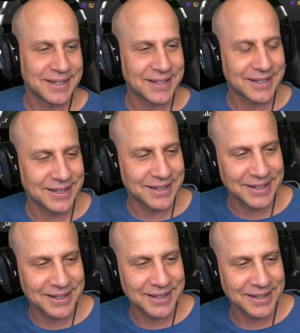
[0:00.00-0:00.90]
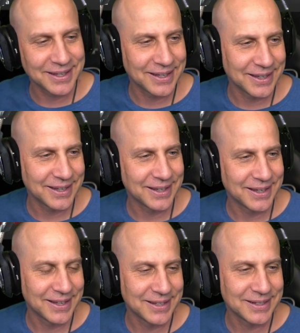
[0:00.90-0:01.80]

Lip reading: Nothing is said.